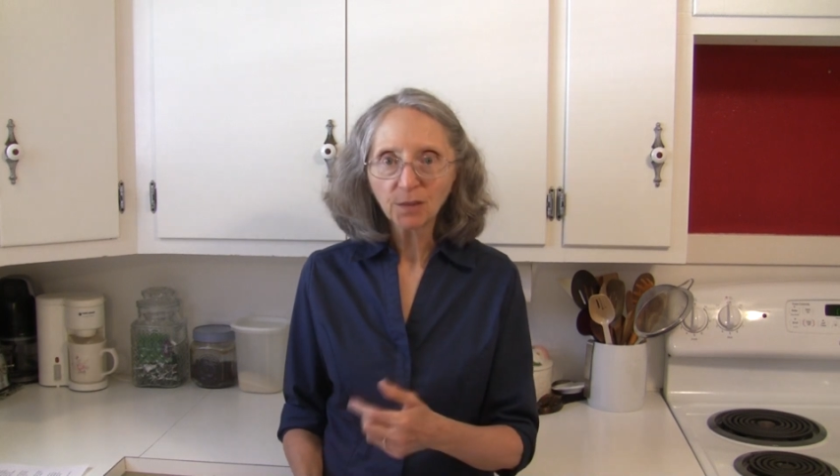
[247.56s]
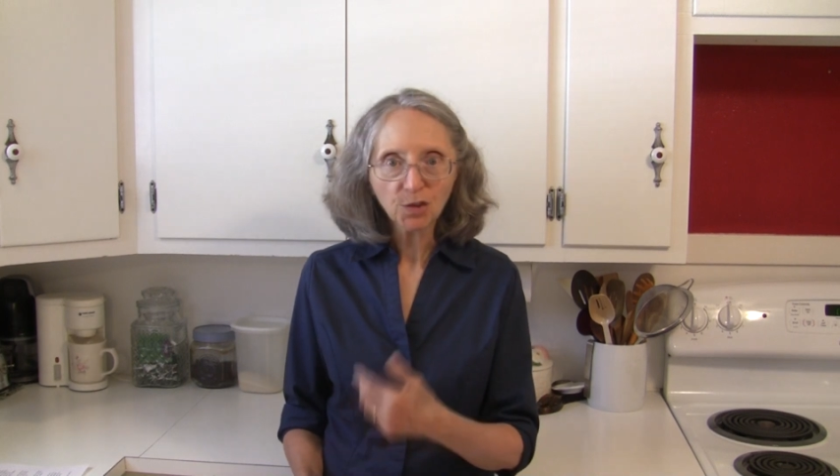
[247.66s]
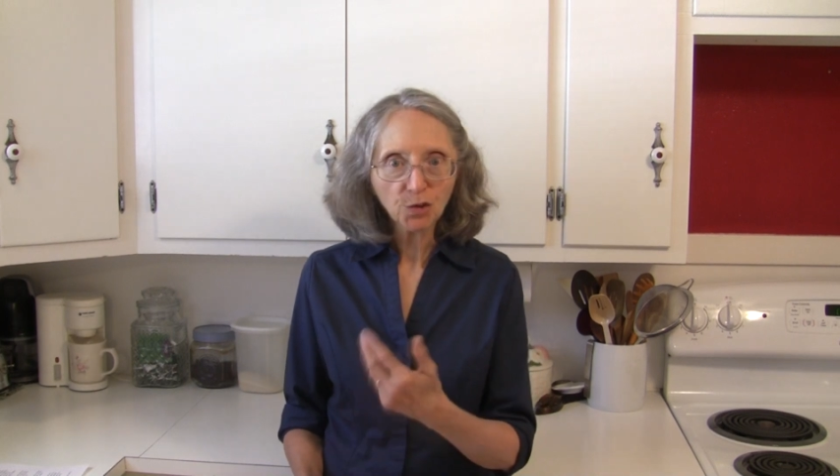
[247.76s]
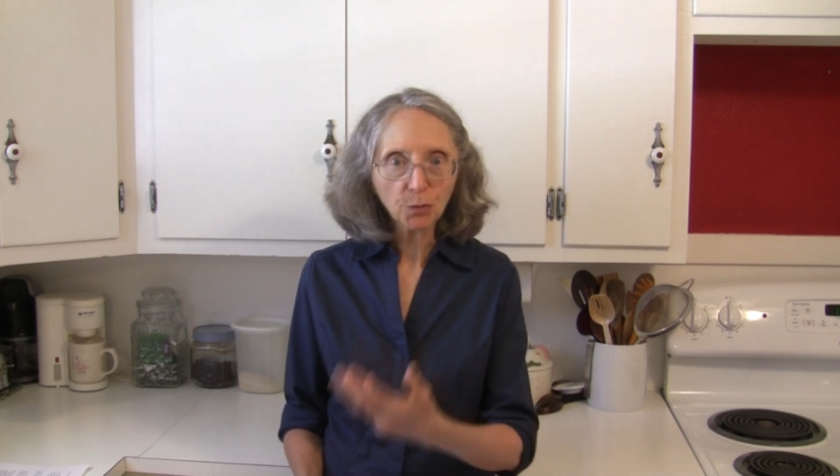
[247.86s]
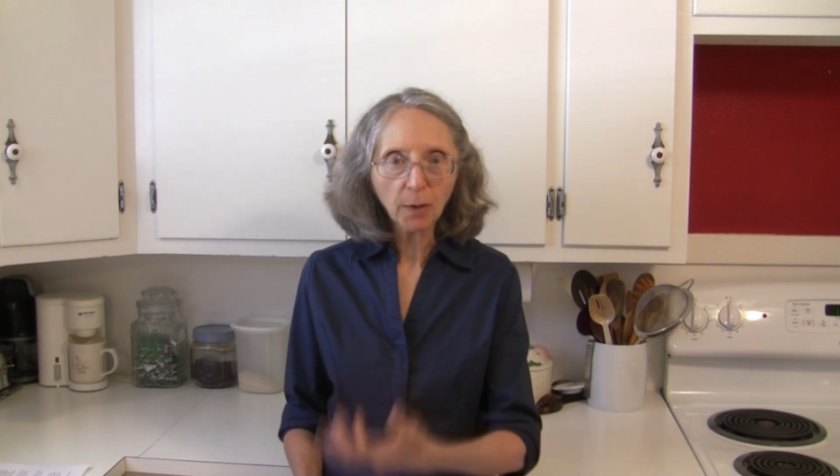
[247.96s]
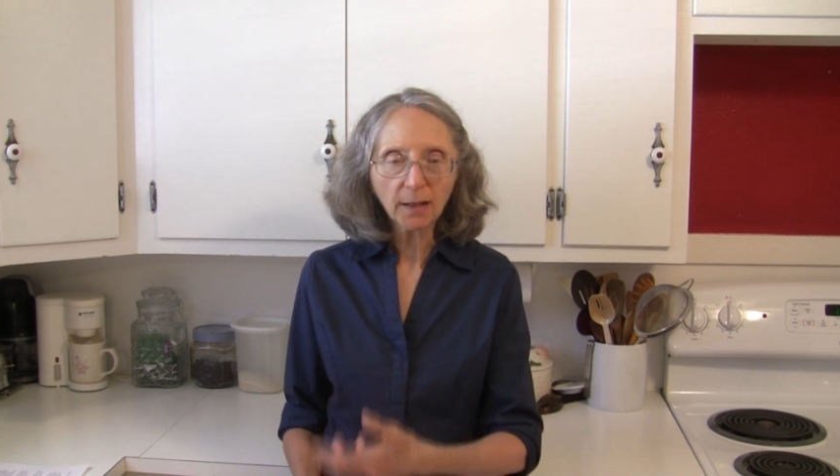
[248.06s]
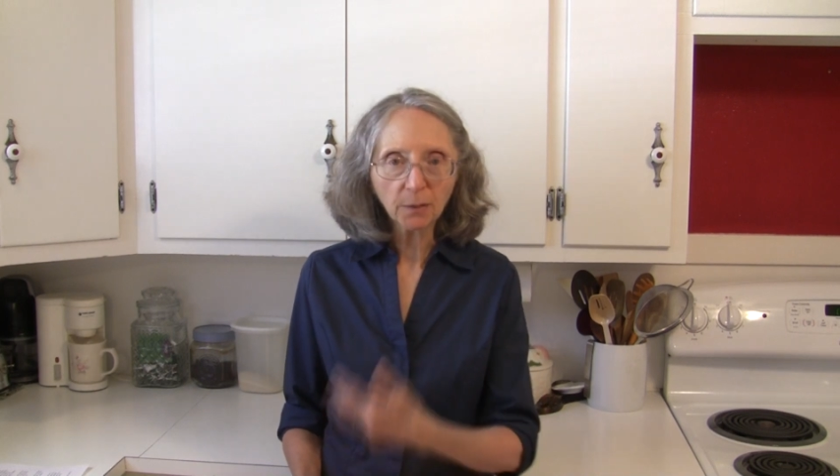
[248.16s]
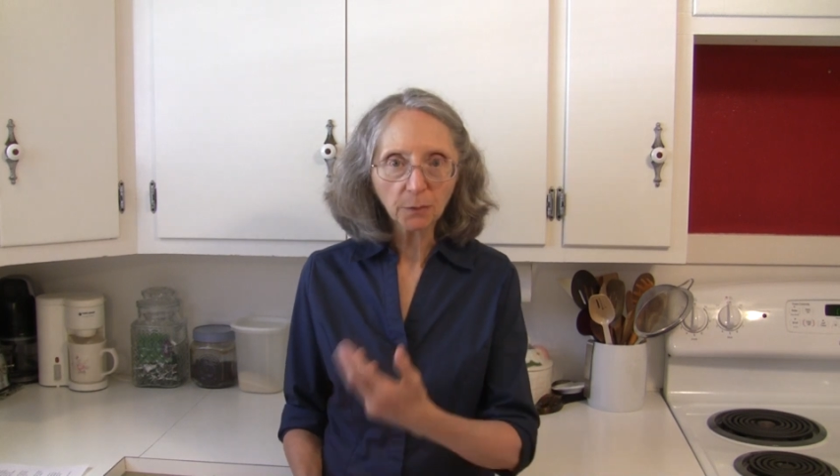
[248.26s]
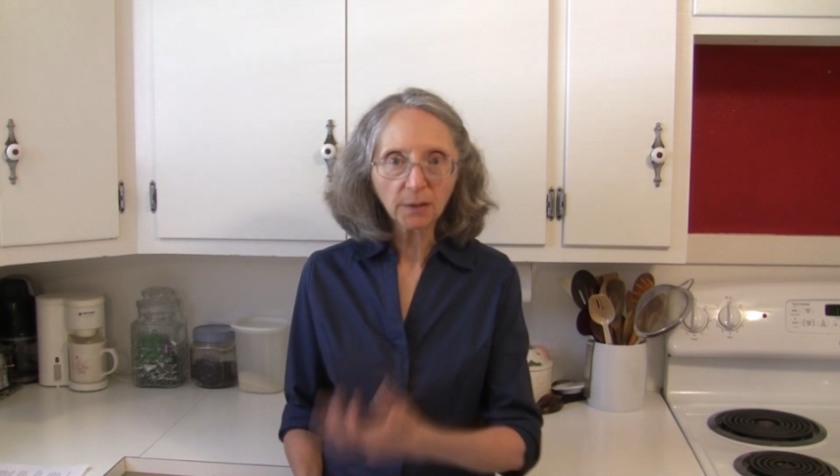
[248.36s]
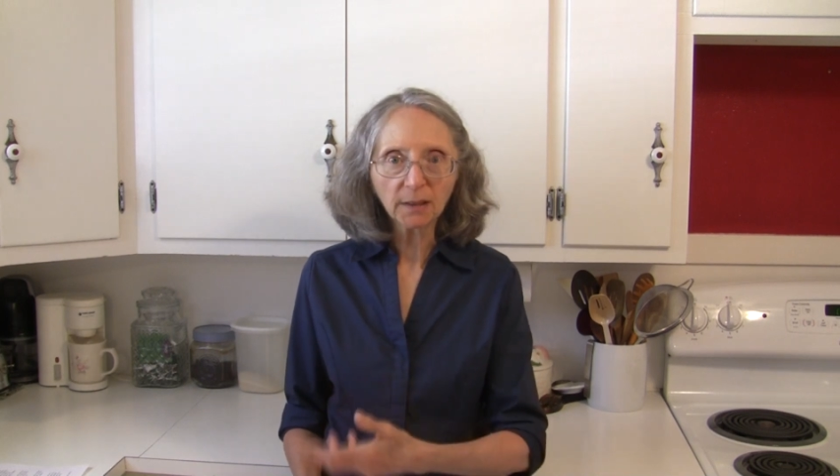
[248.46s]
strain
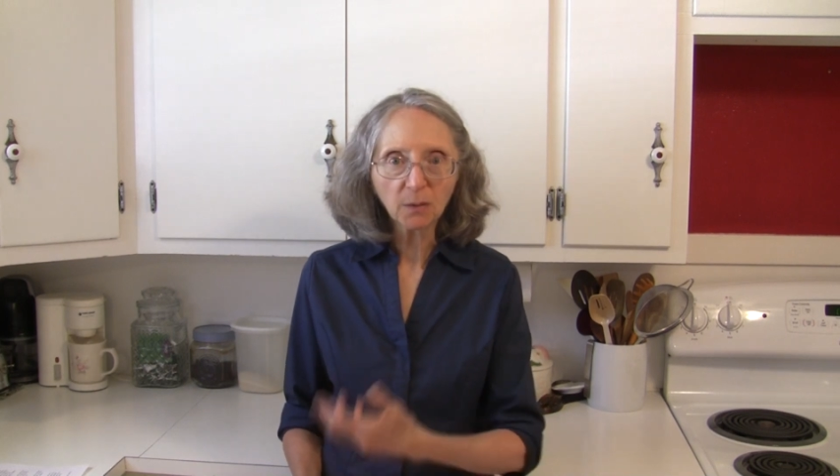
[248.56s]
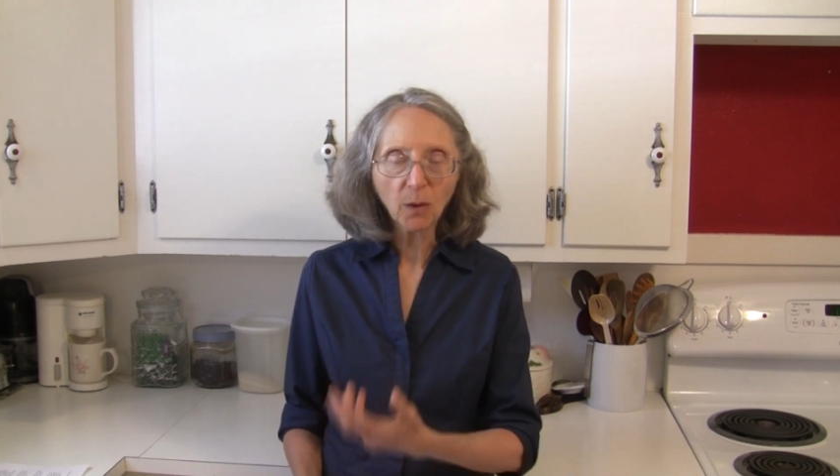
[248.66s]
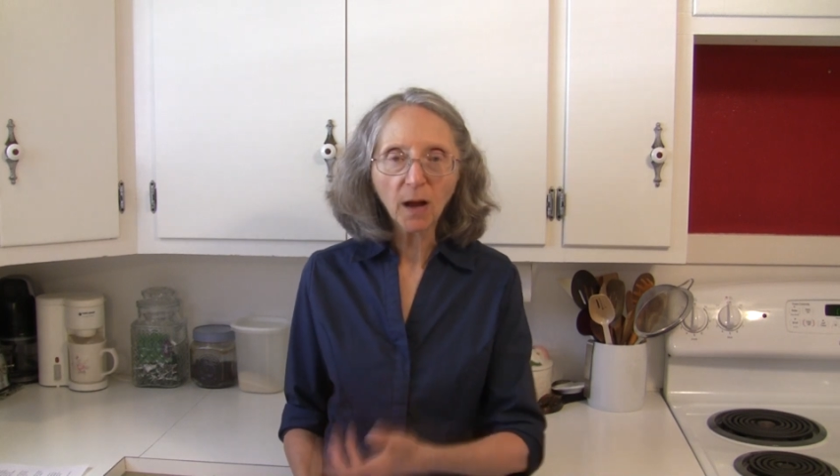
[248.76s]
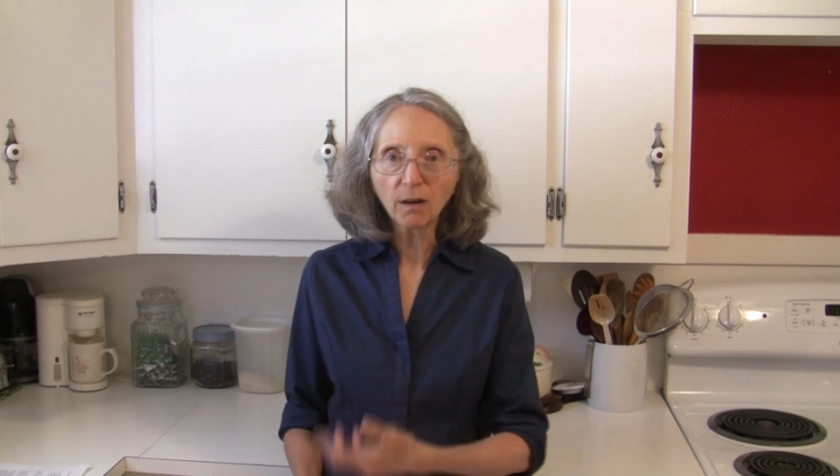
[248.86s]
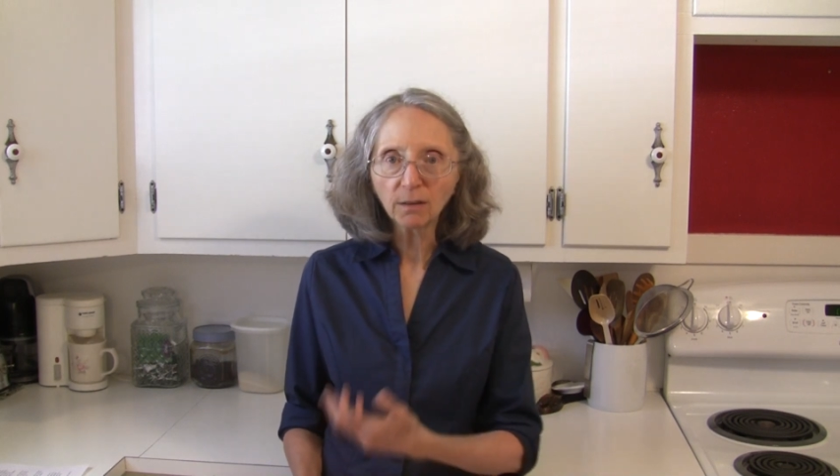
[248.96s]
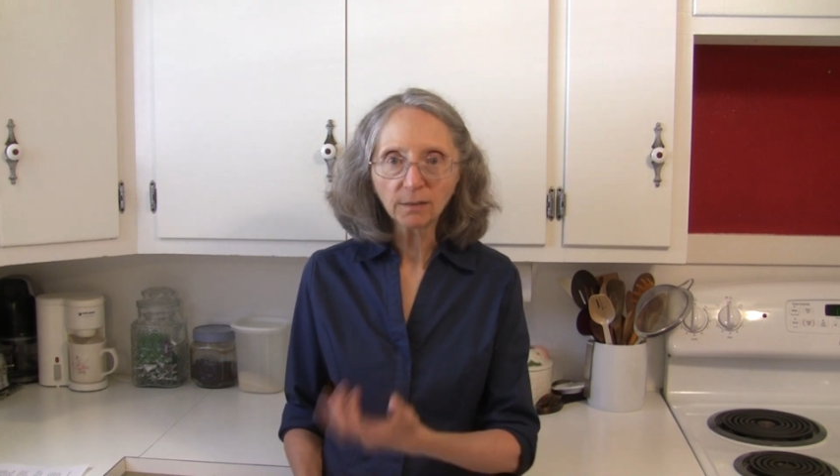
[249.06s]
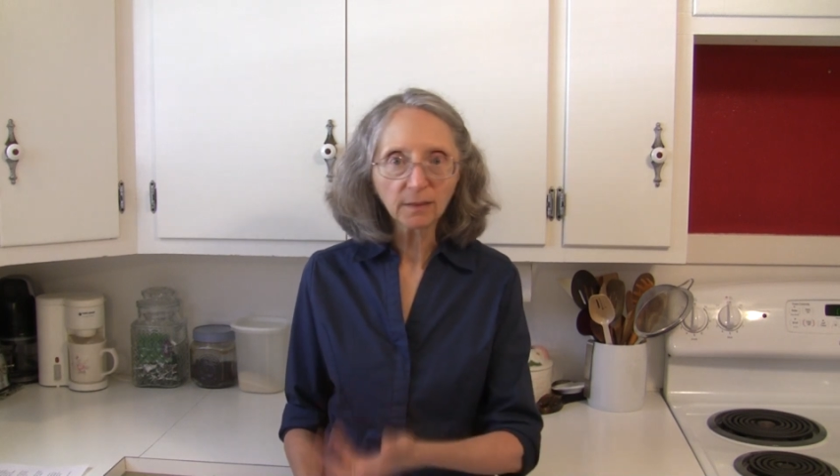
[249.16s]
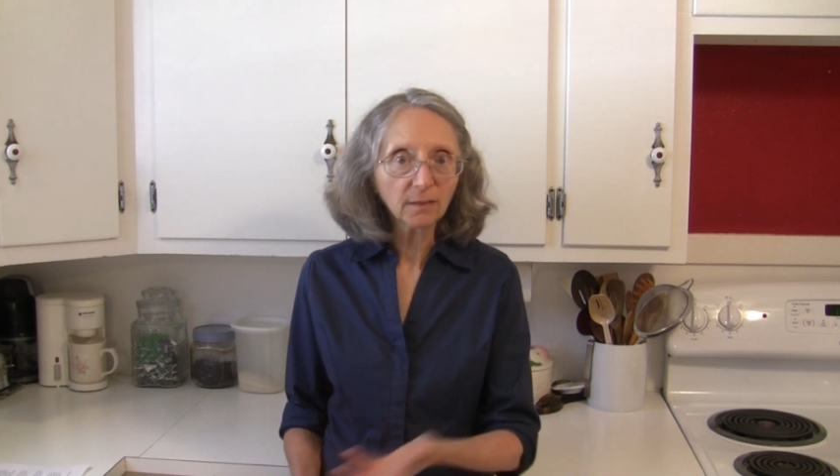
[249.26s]
it really well,